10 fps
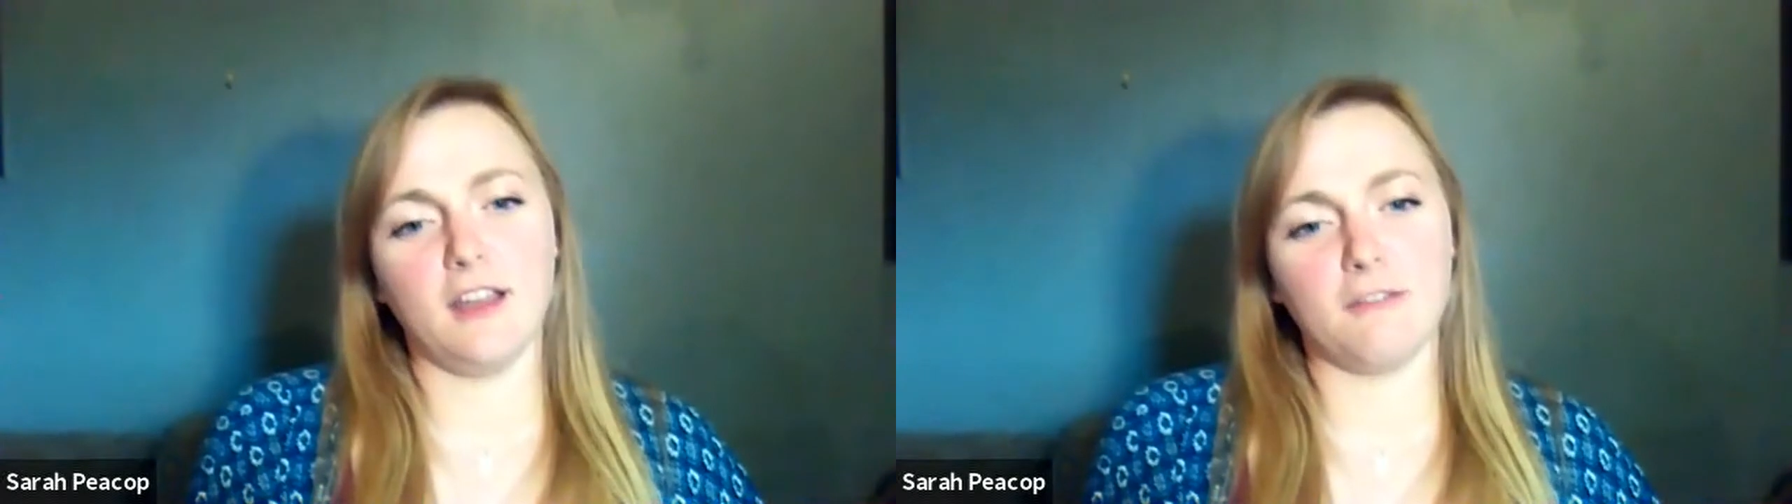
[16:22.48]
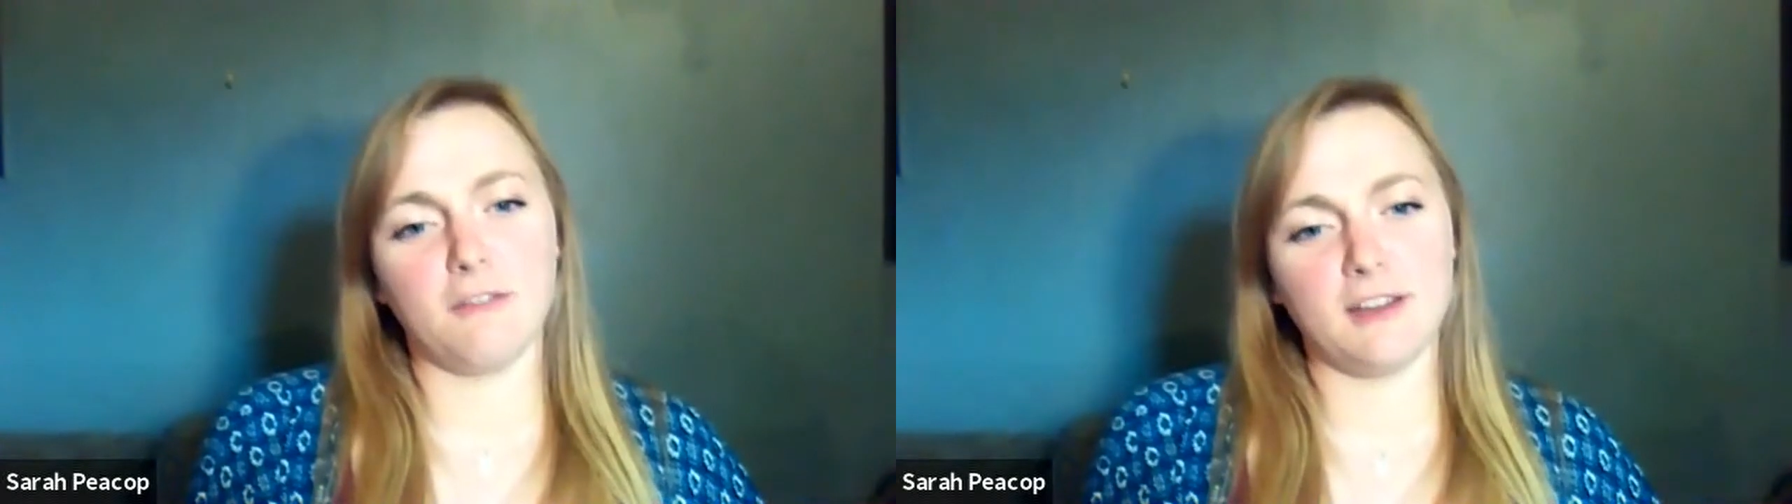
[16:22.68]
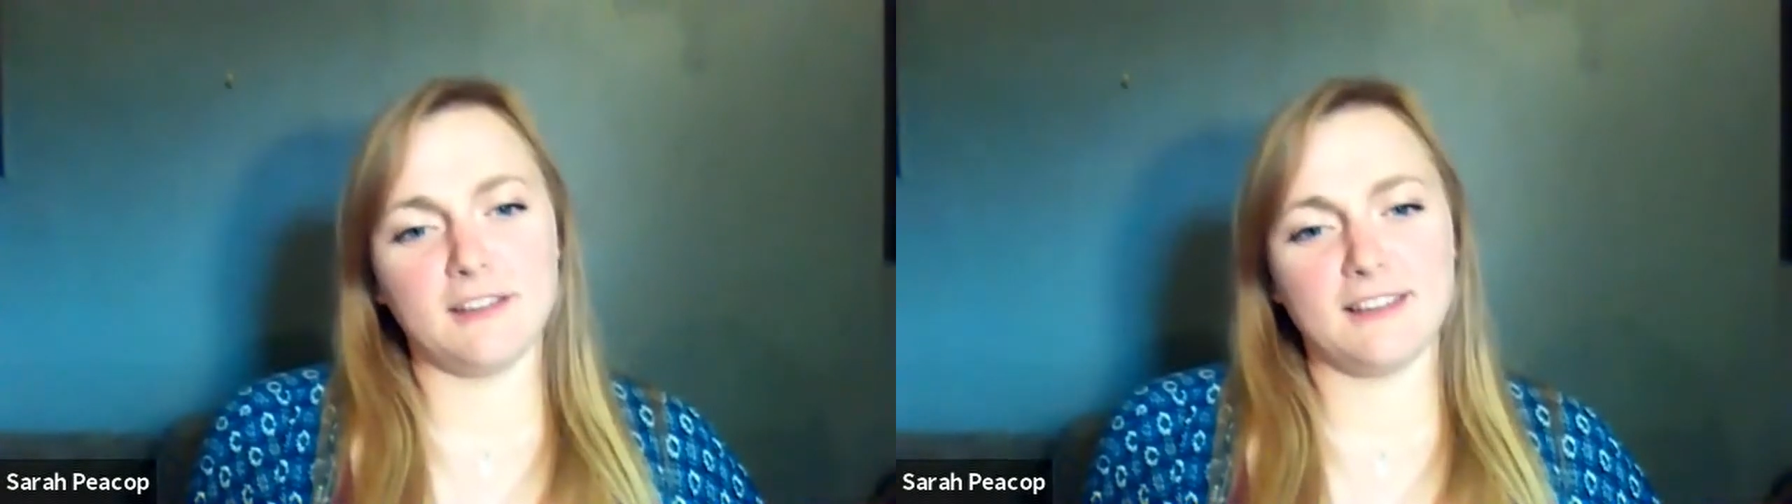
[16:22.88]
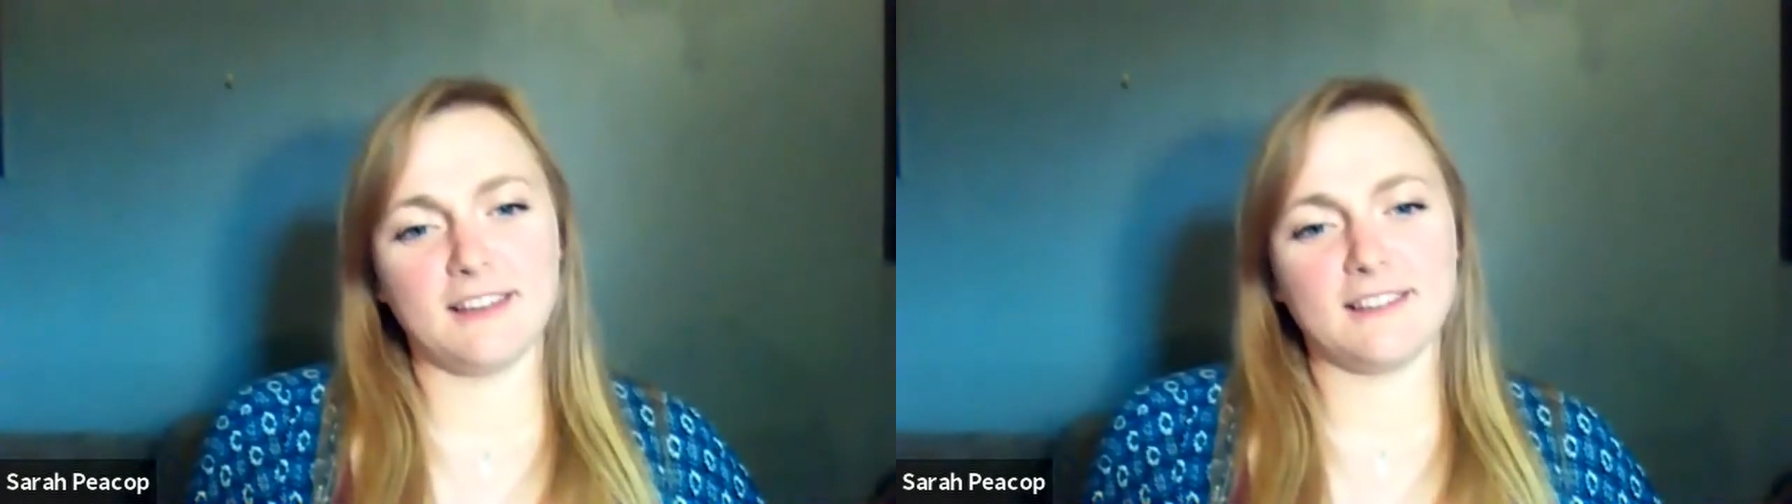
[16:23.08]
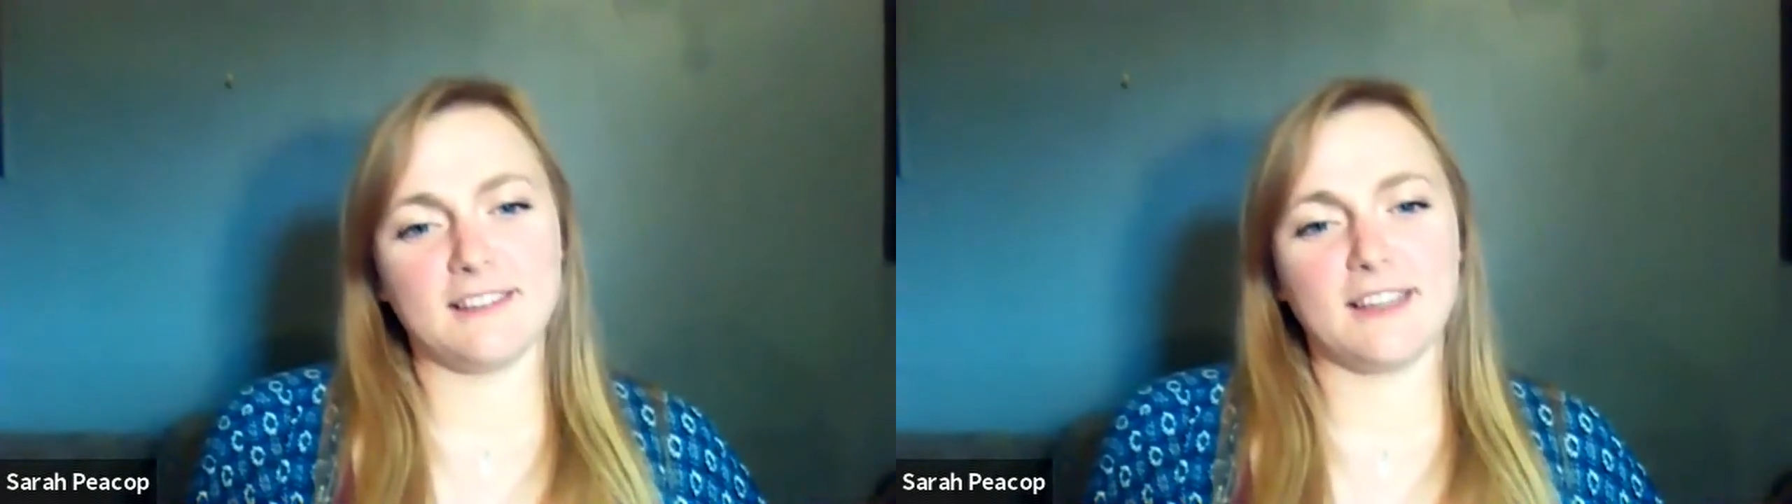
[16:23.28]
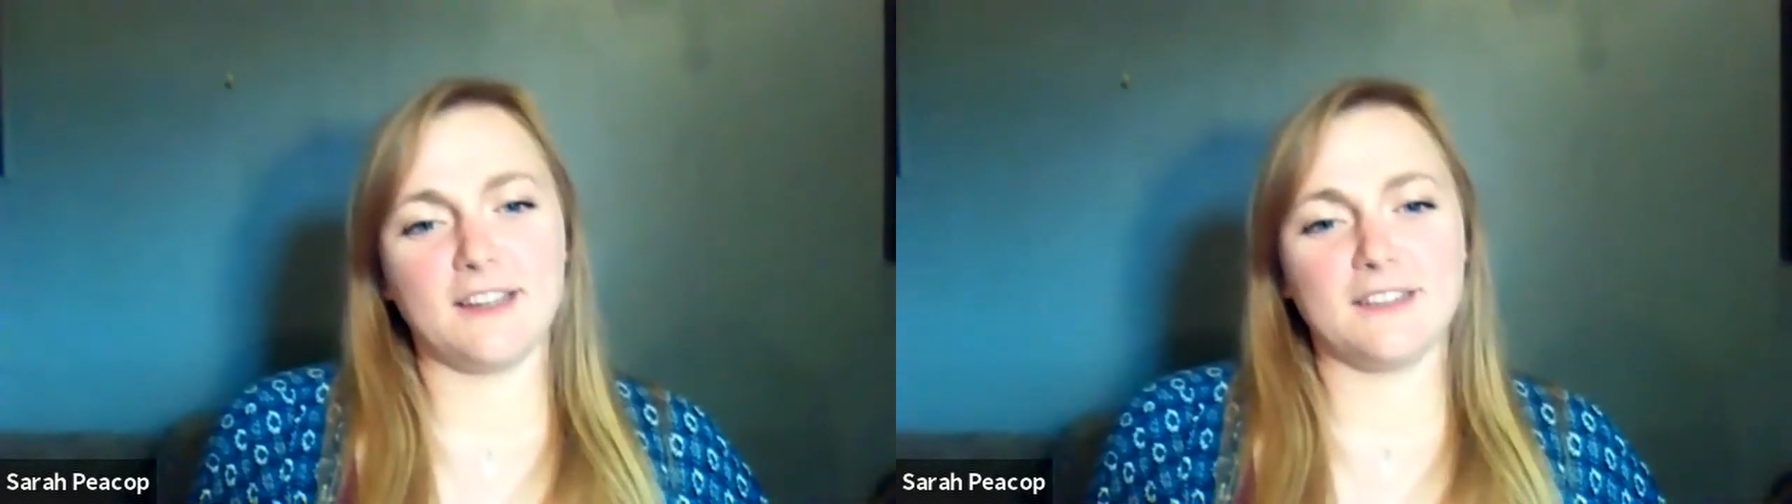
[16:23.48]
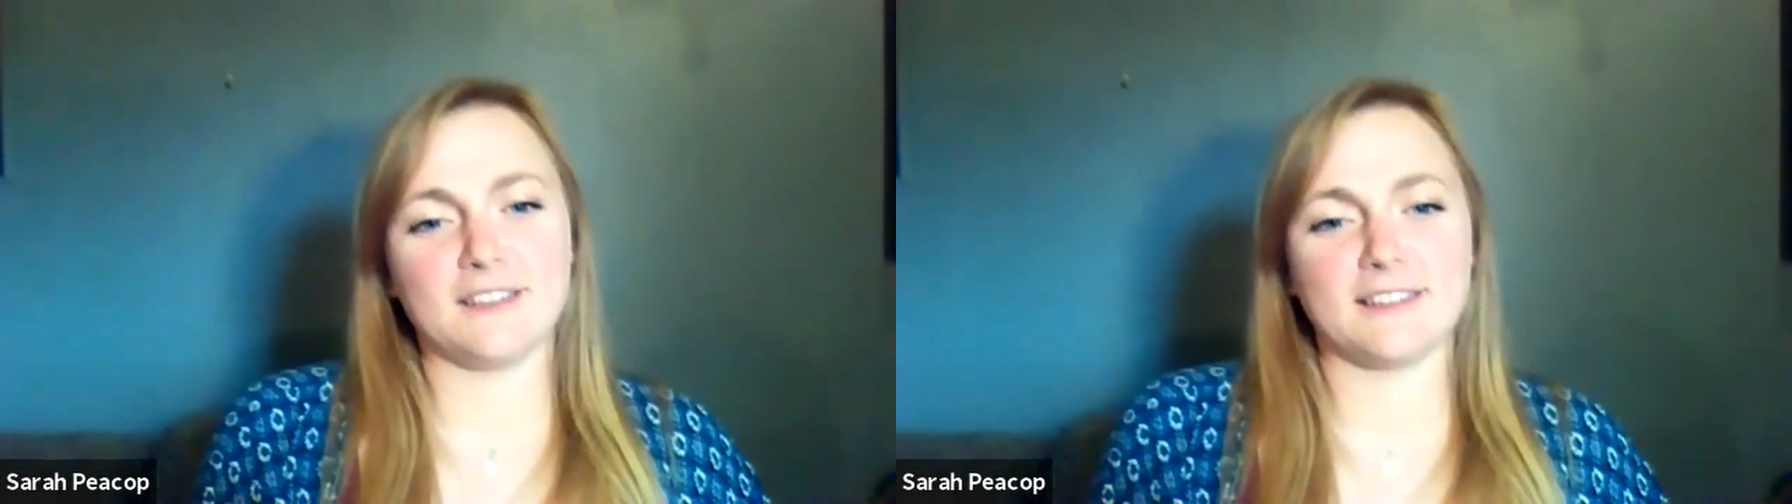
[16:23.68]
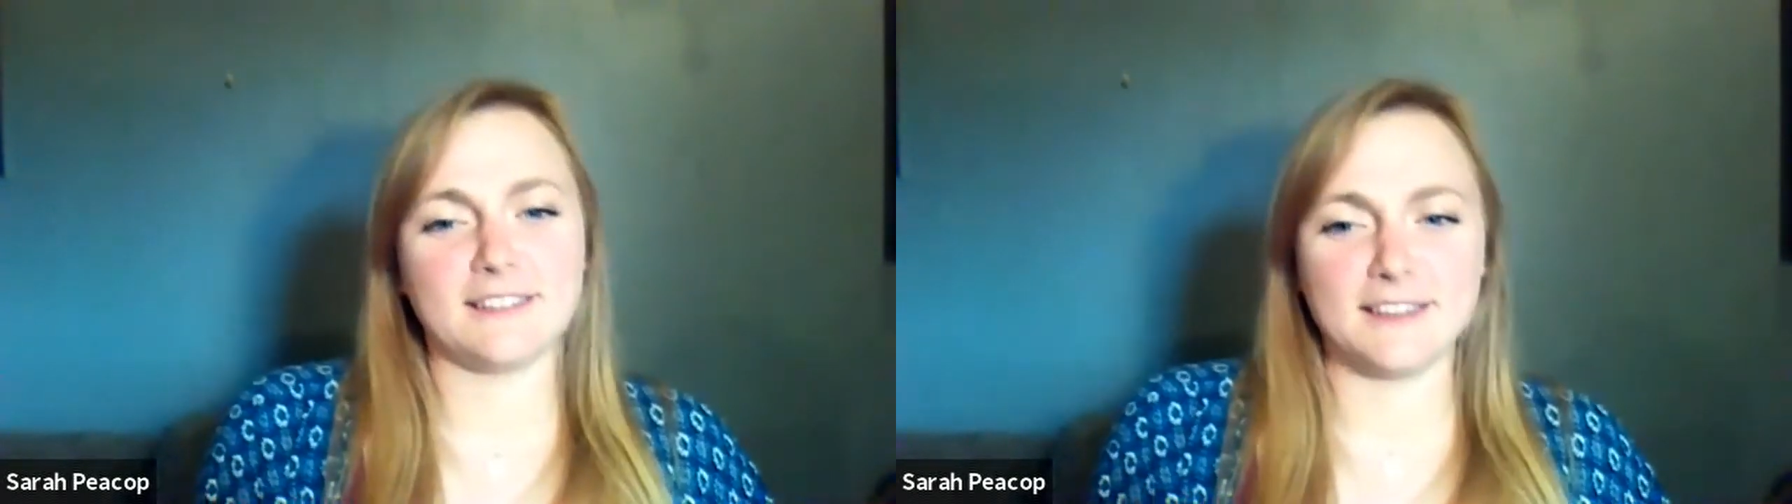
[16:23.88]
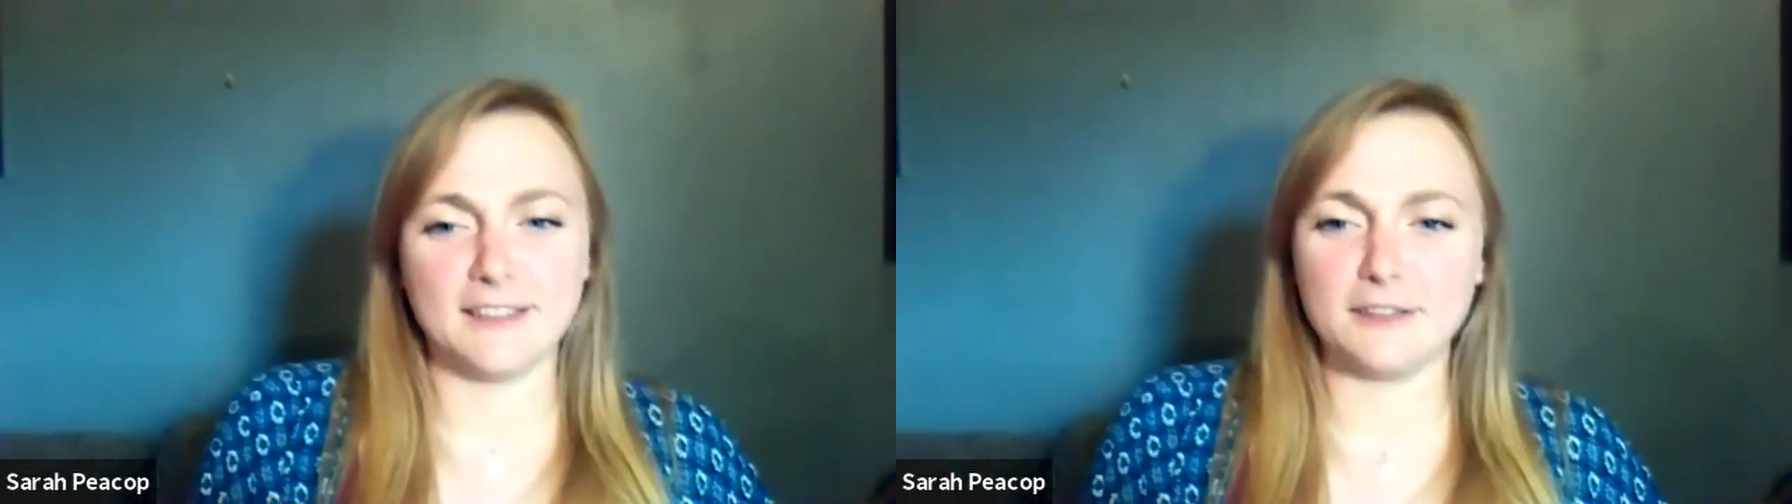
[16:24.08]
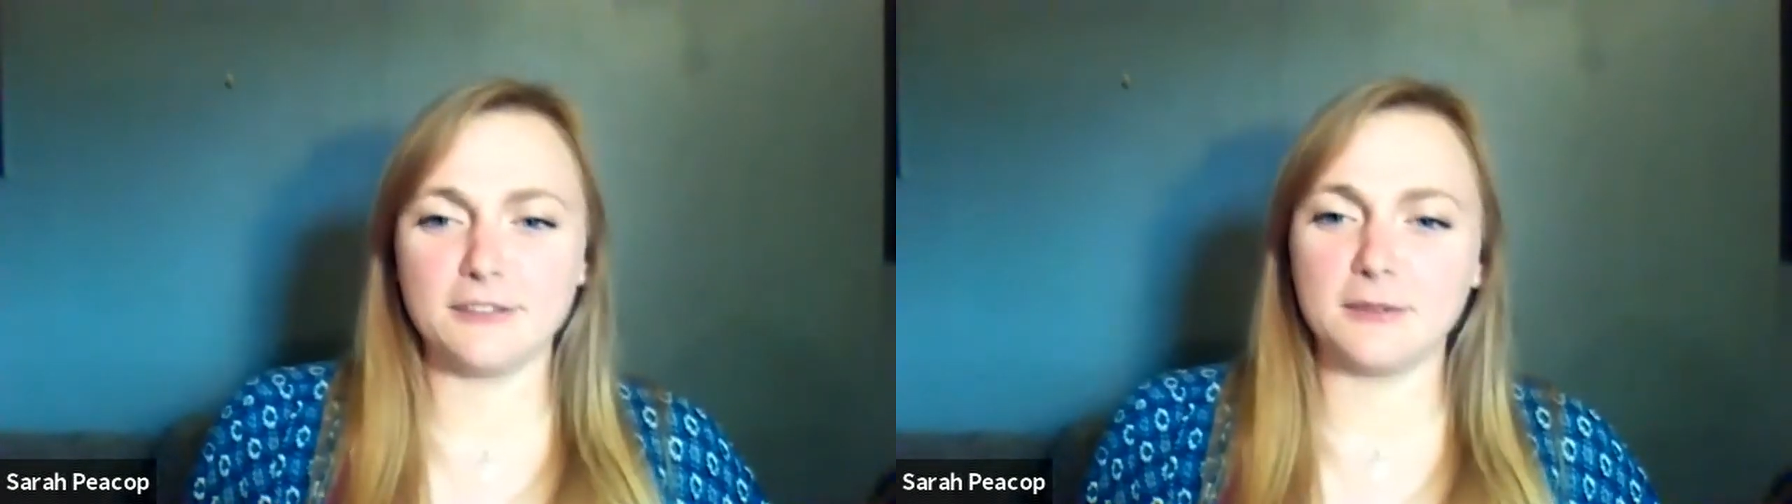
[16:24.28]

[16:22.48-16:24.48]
writing skills and stuff,